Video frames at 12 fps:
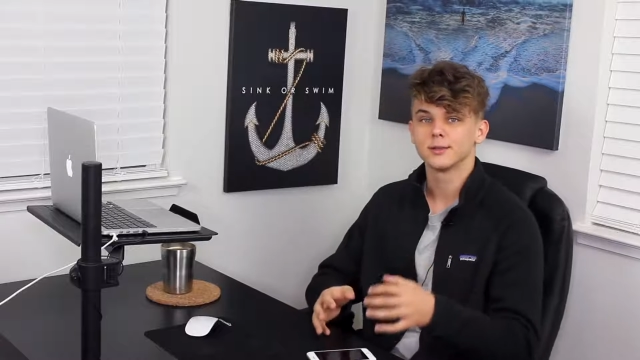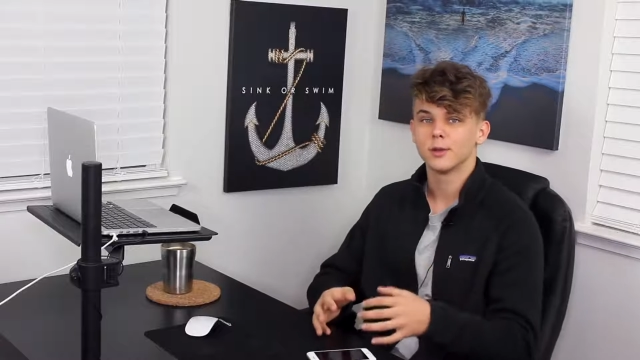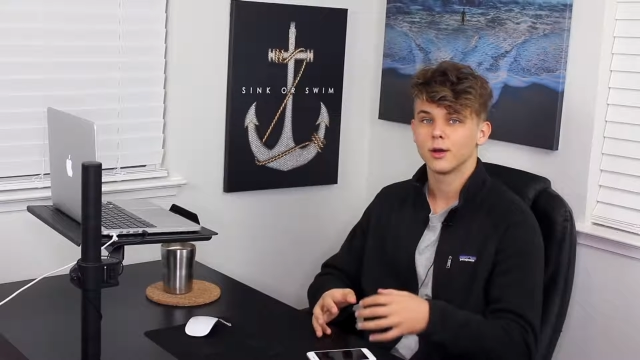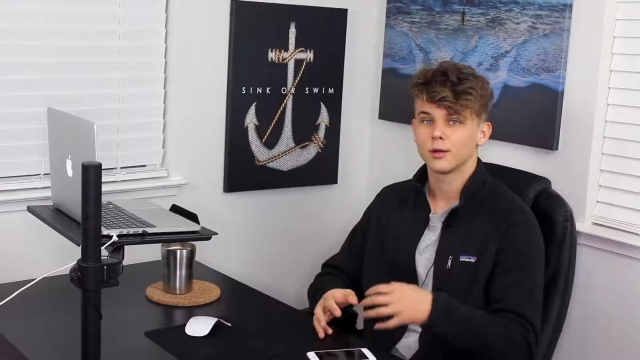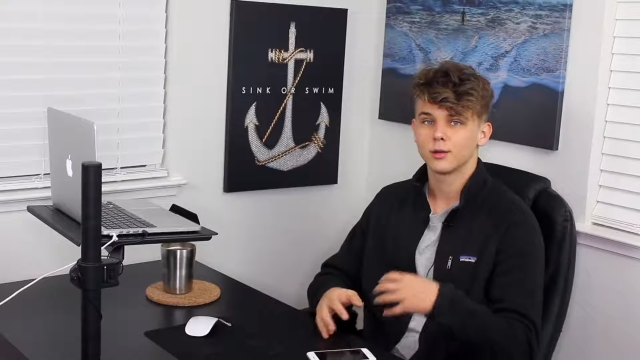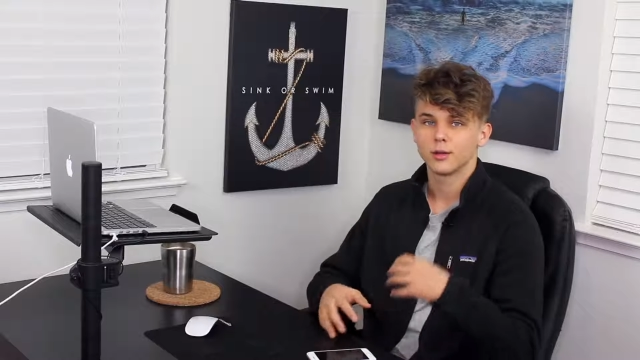
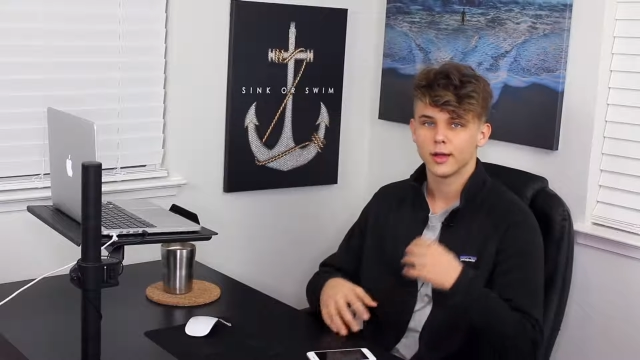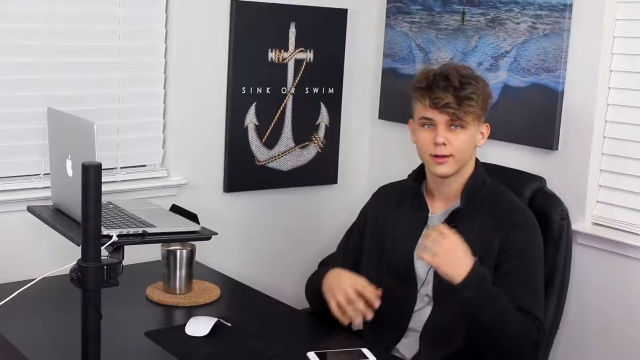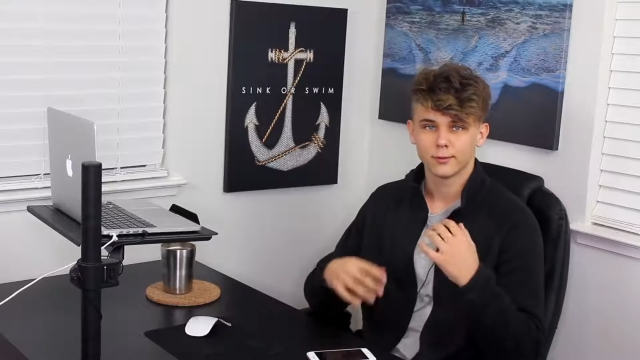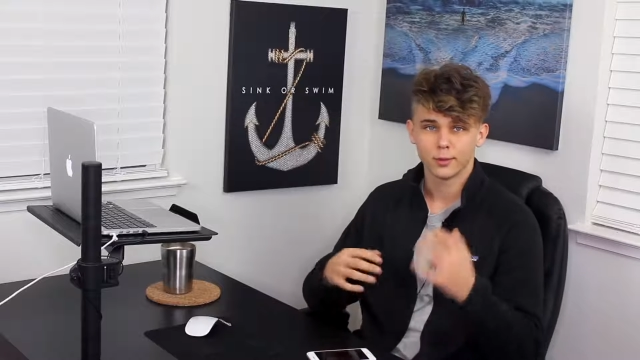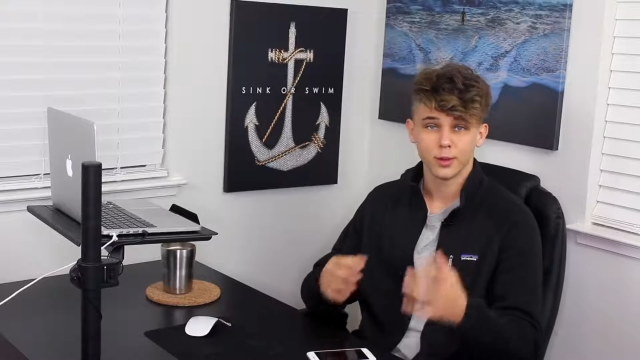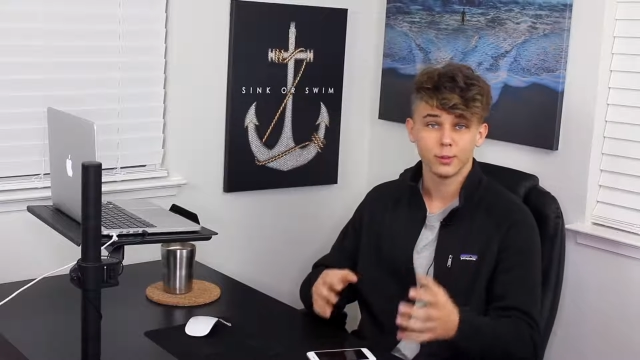model
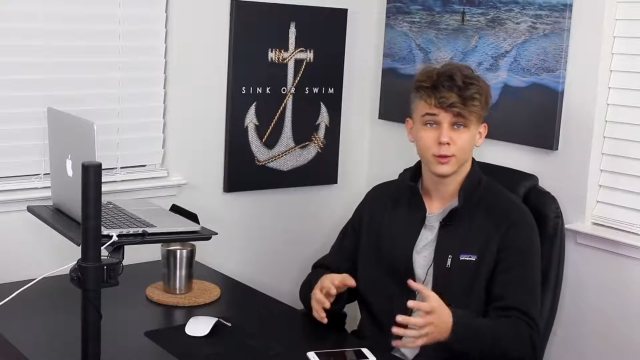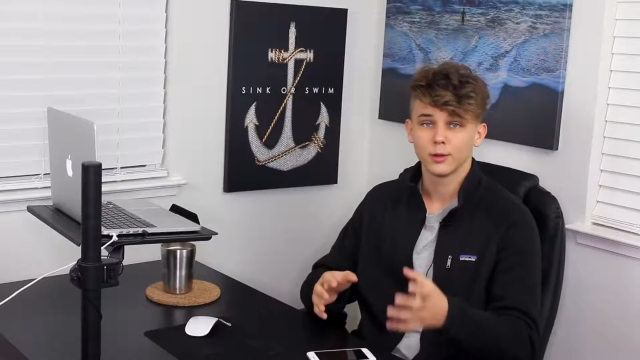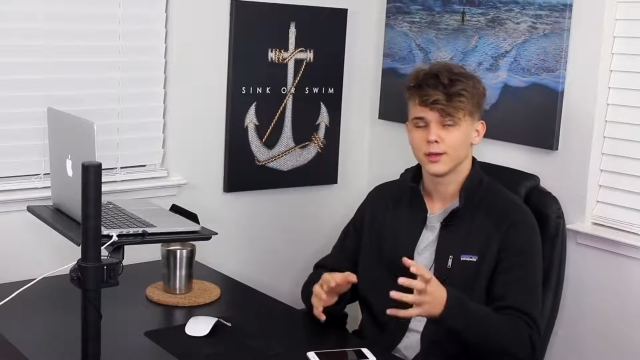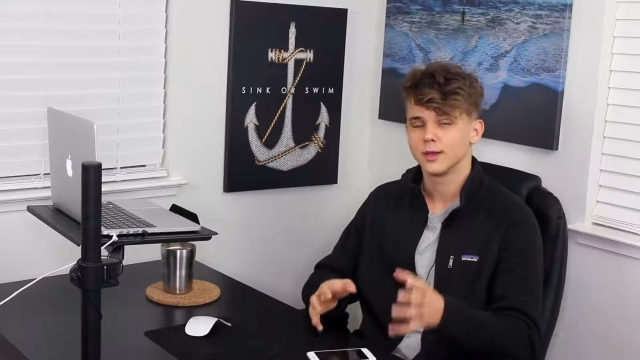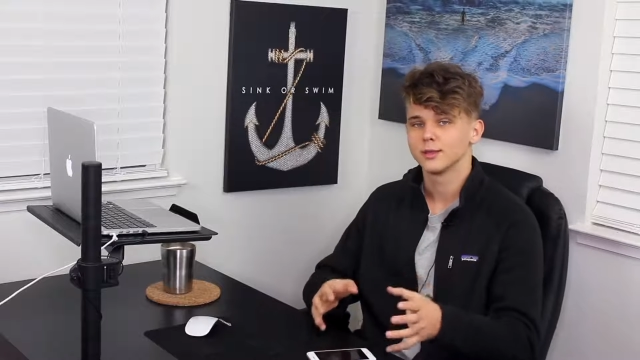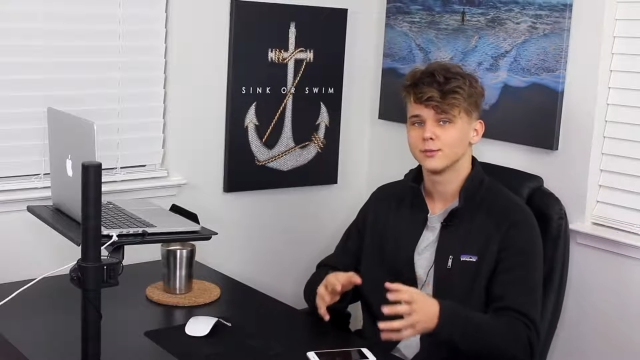and for people
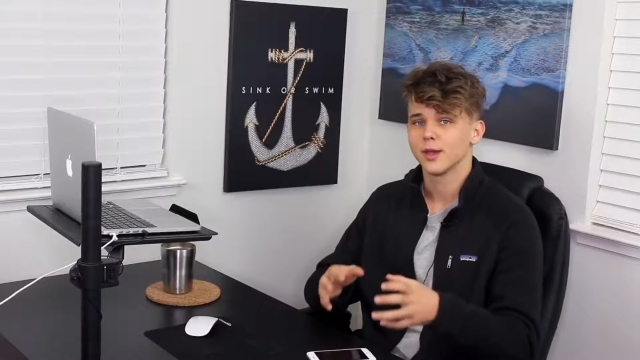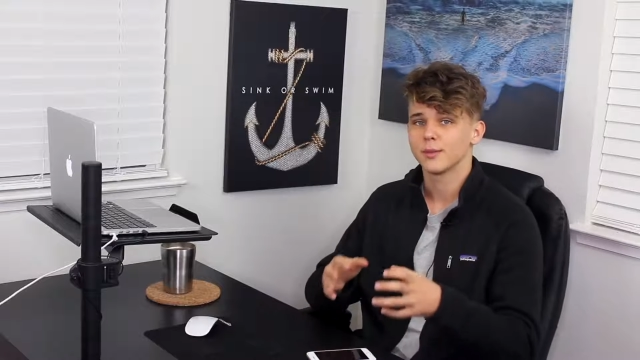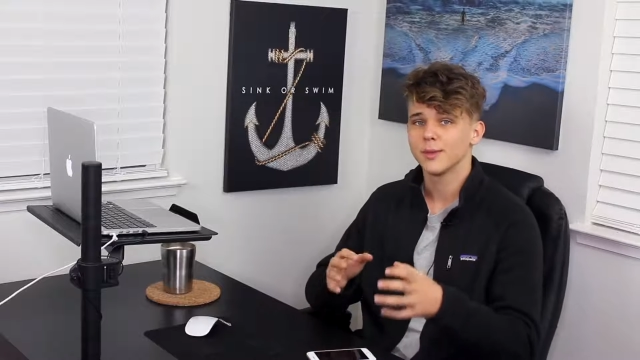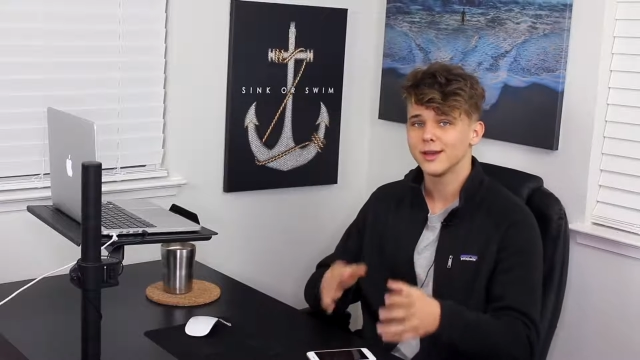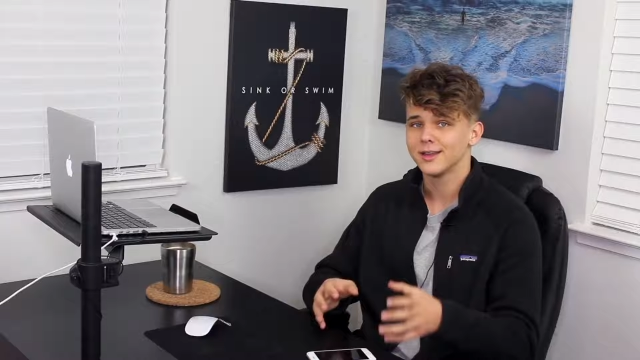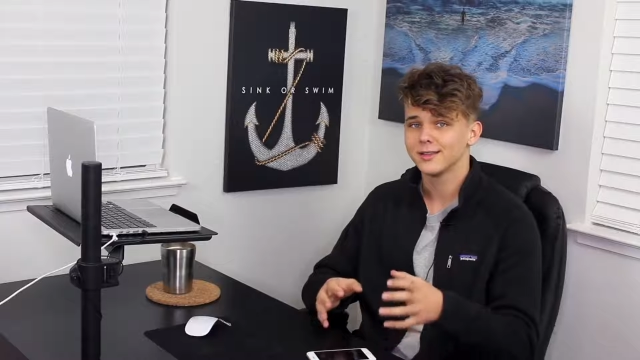looking to make
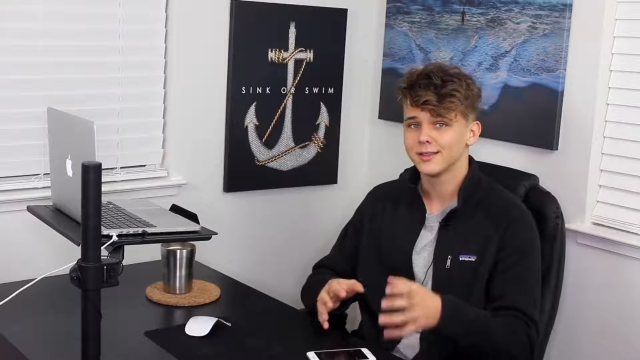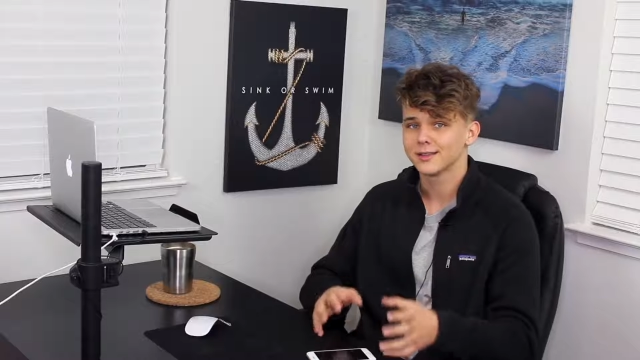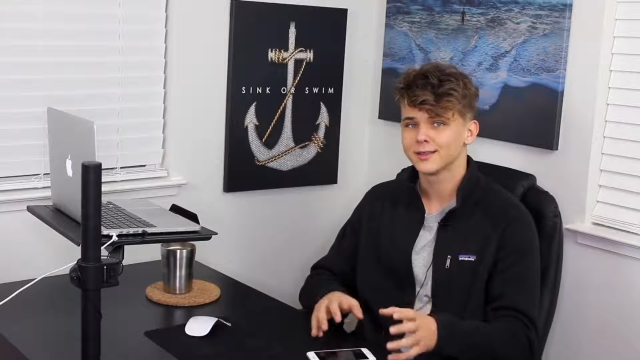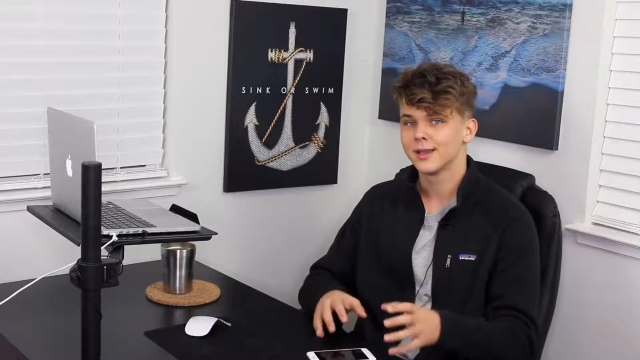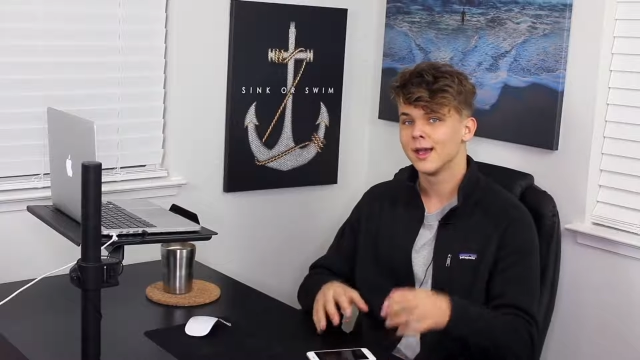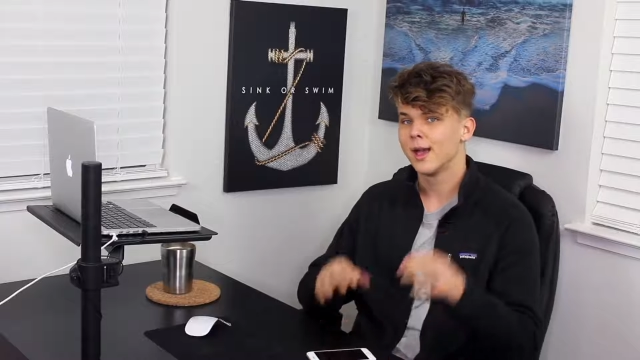money in
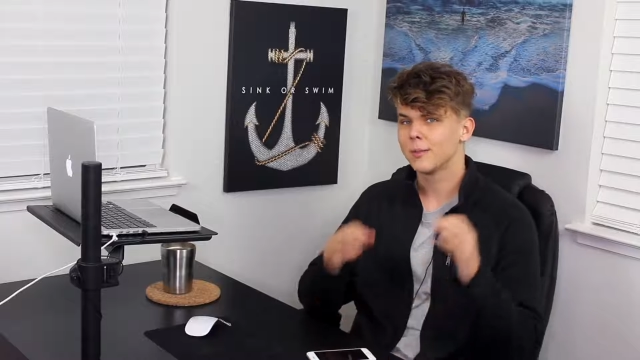this,